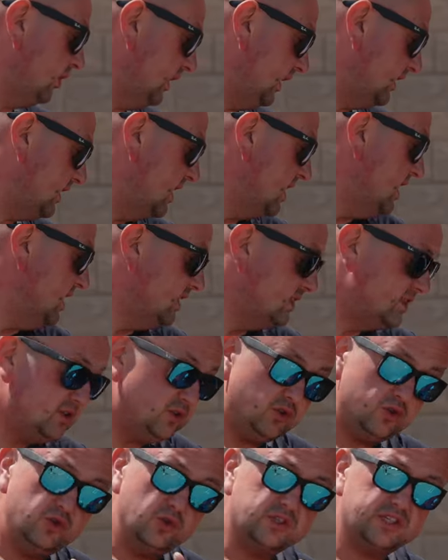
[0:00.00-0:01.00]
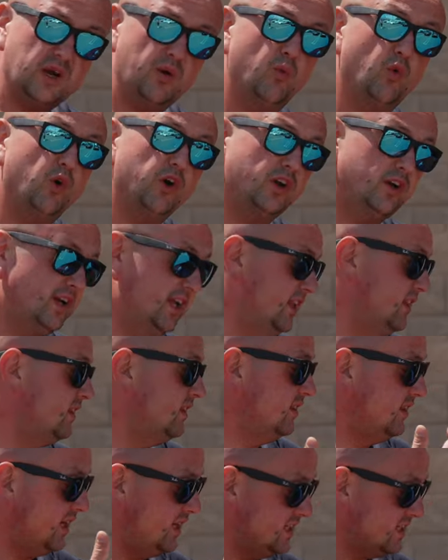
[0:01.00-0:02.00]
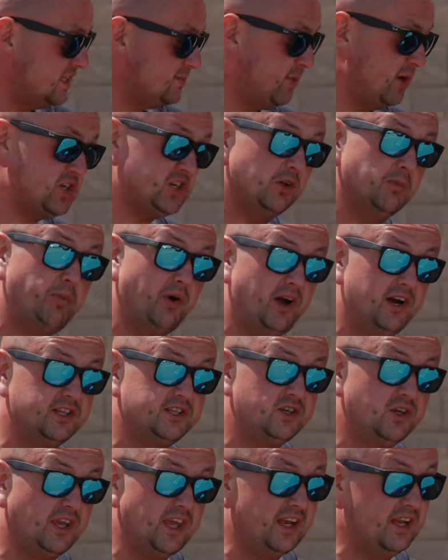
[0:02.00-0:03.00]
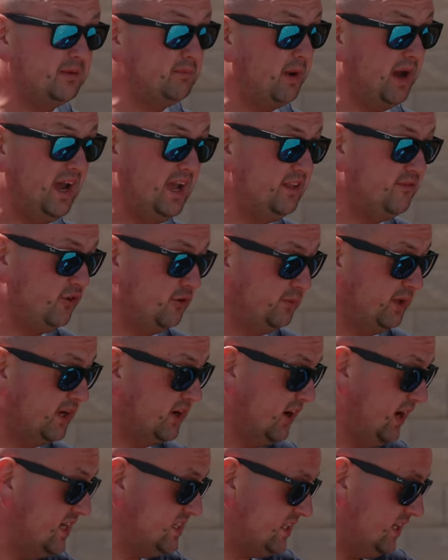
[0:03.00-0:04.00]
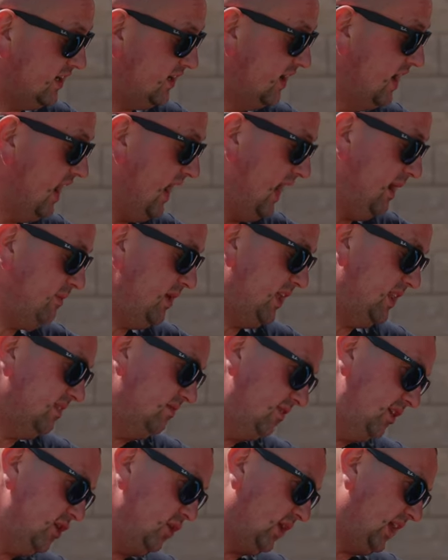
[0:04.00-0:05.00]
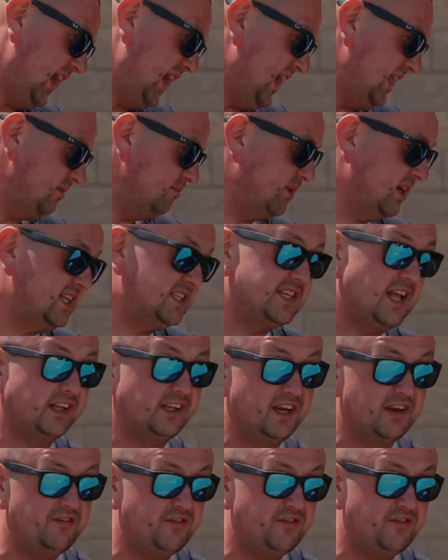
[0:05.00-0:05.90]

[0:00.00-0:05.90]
on it. To do some work on it, there is a special part. You cannot buy it from the Chrysler. I mean, you can, but it's not gonna